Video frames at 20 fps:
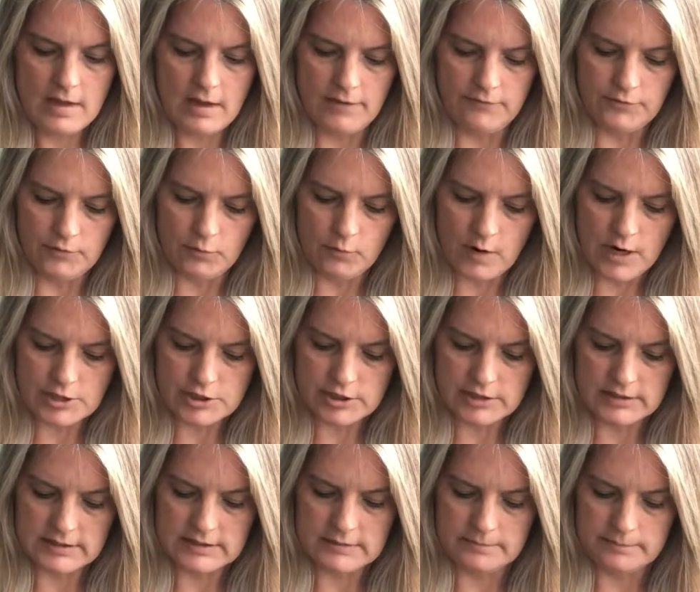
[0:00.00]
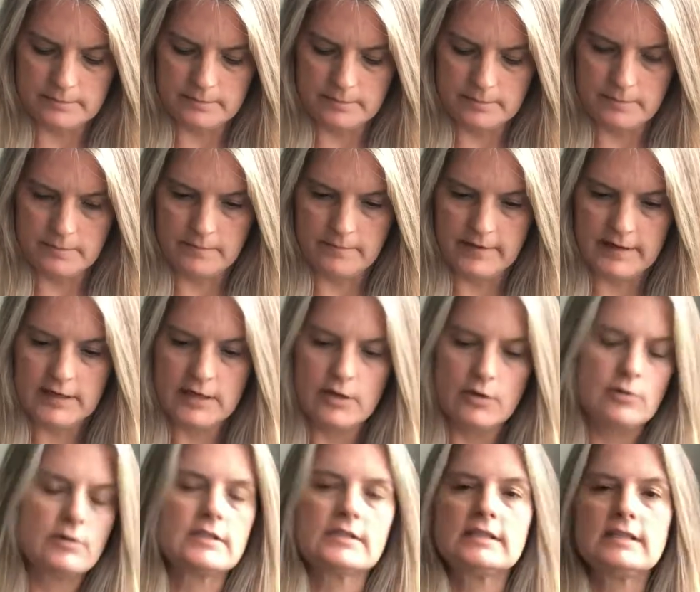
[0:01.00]
if you're watching this
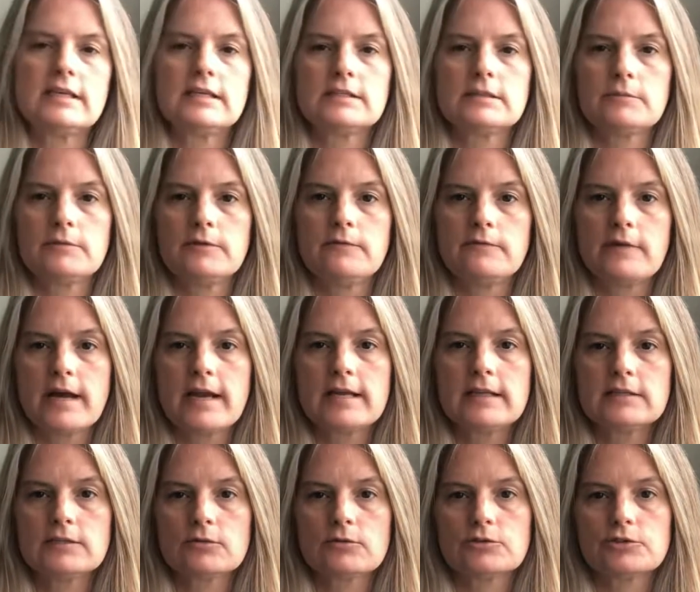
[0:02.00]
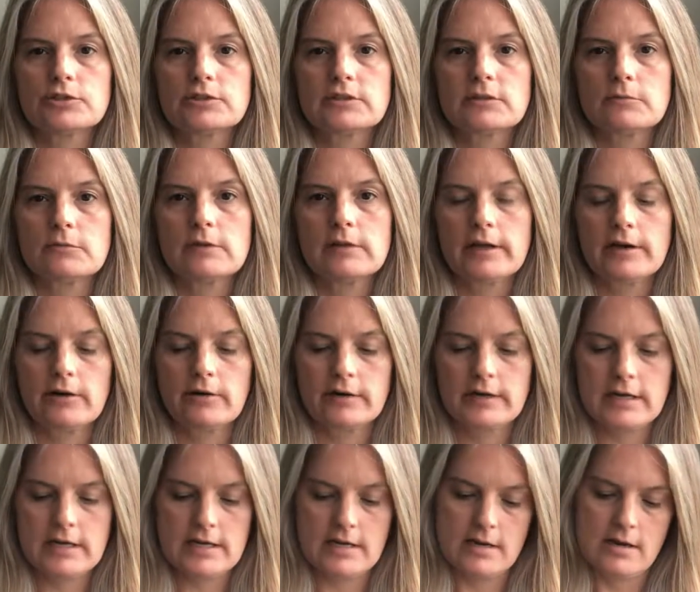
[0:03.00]
video to seek some advice or just some
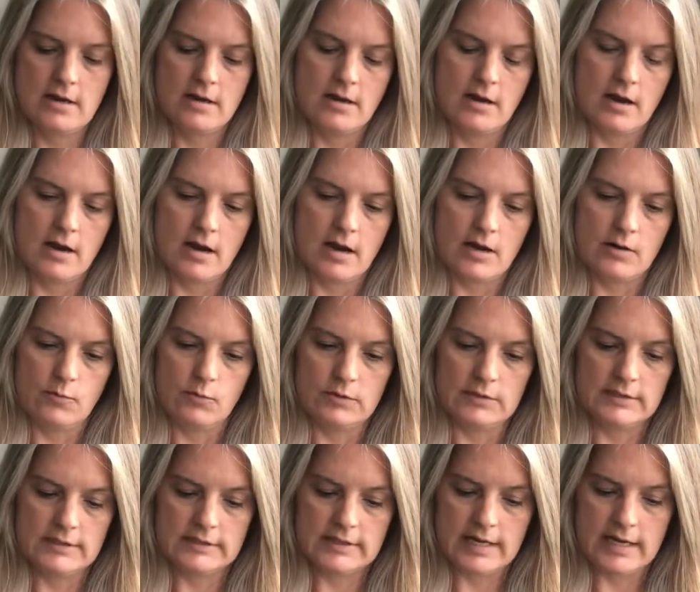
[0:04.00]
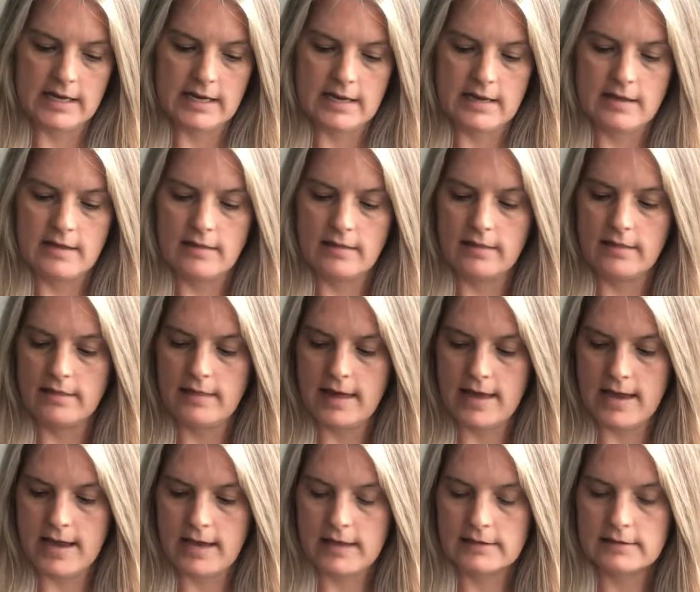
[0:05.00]
clarity, I will say
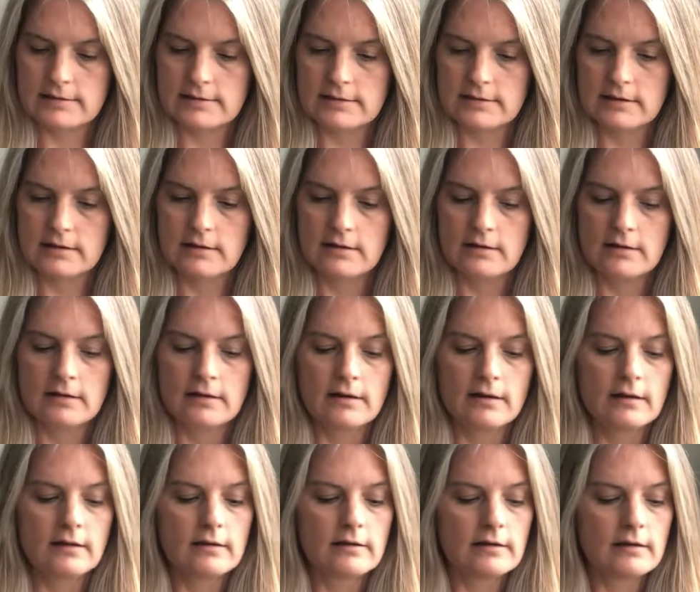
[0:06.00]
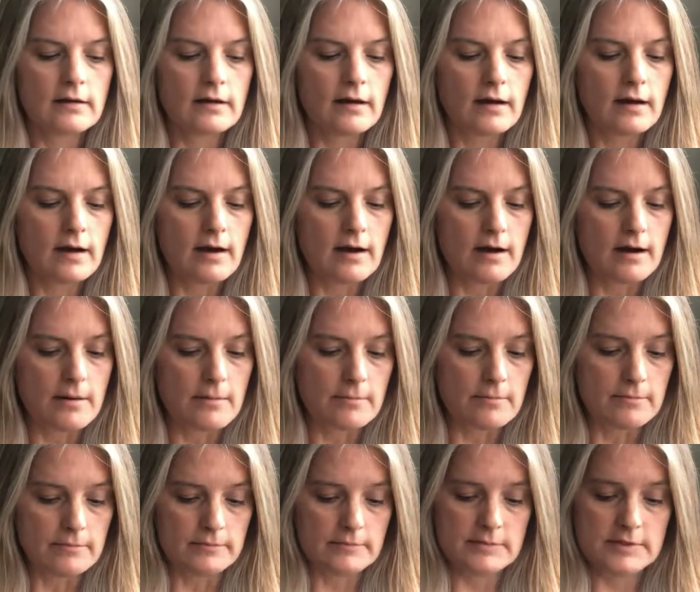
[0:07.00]
that
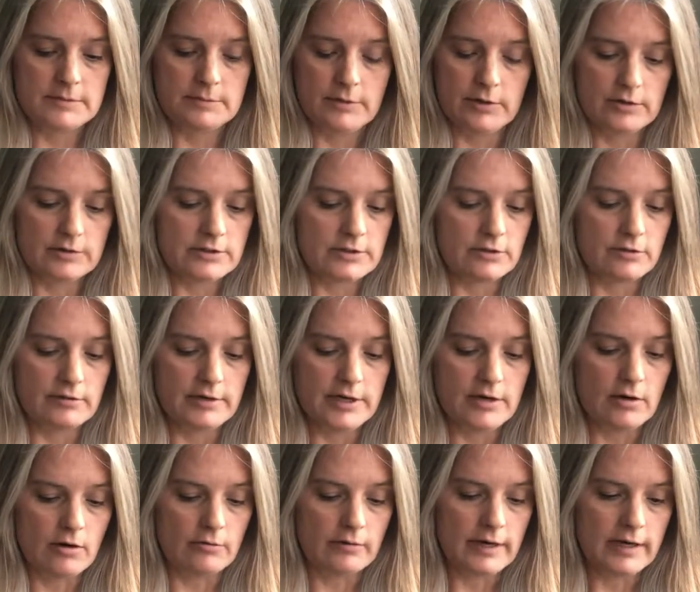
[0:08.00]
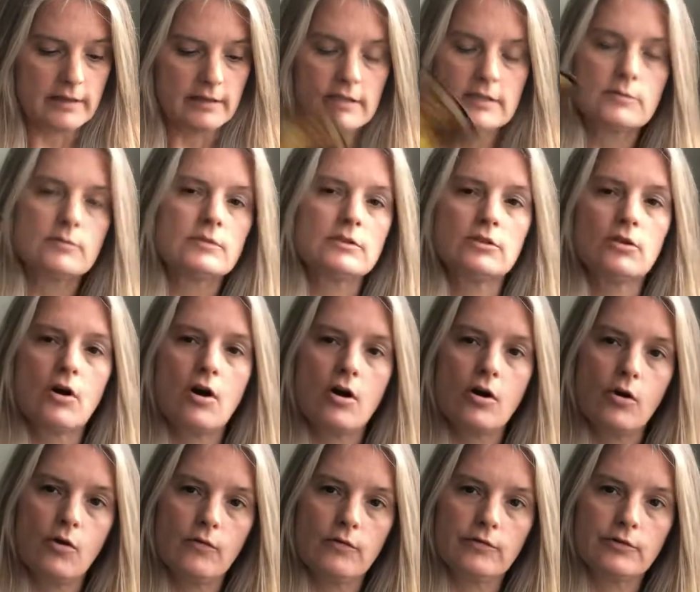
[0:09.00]
um, spirits agreed already. This was
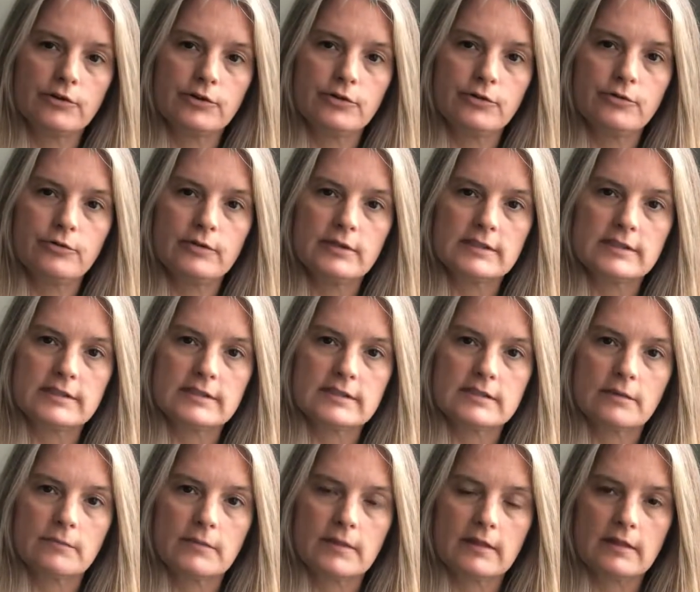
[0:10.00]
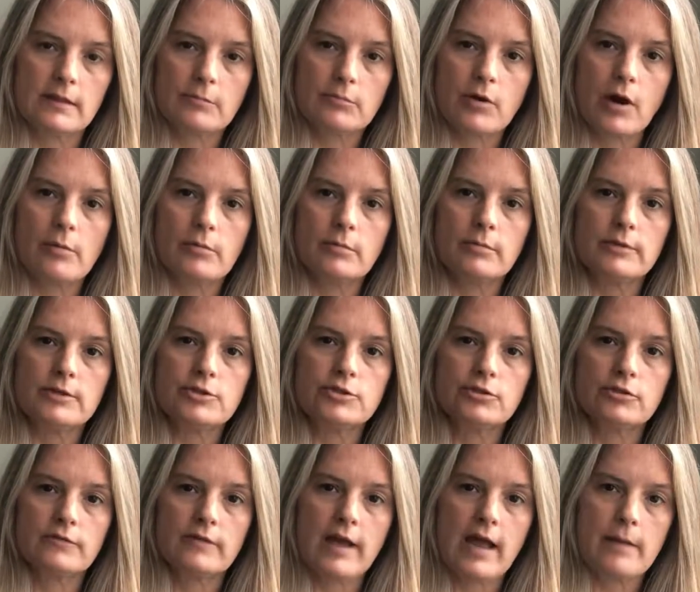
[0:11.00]
long overdue. This is something that probably
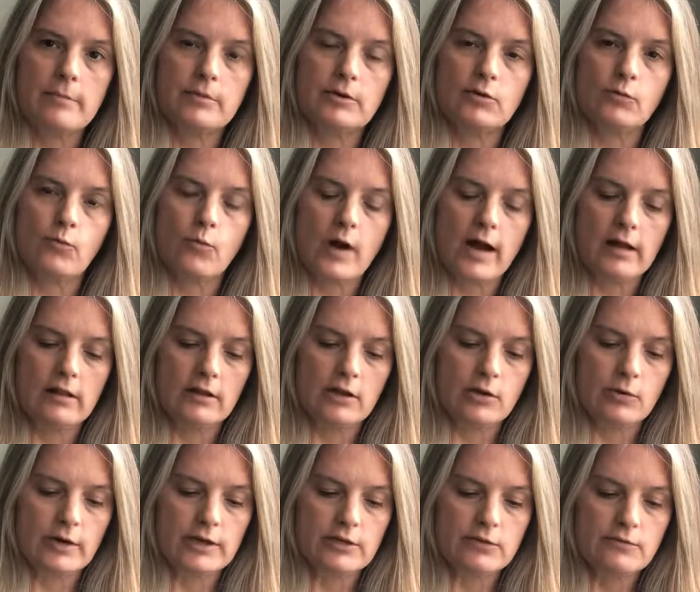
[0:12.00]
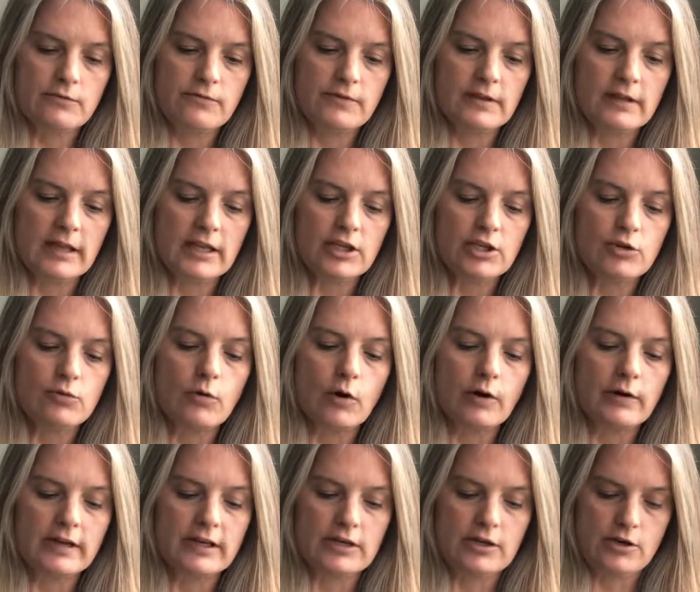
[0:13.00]
should have happened a while ago. I do feel like you
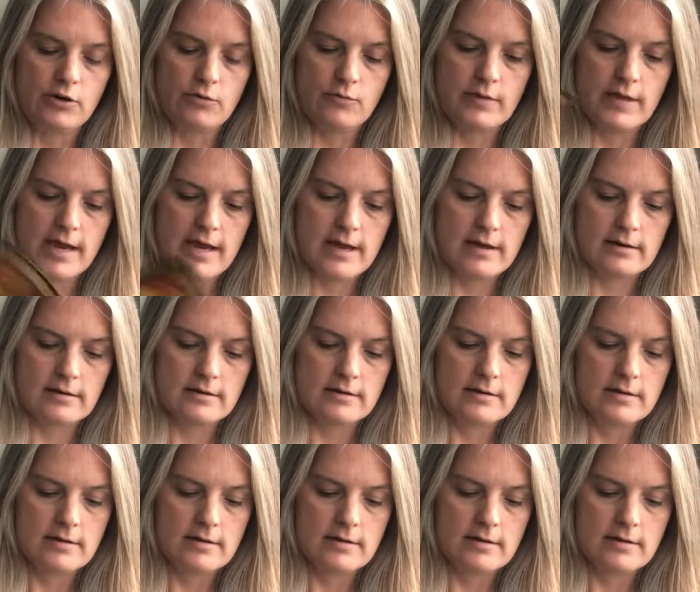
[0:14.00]
already know that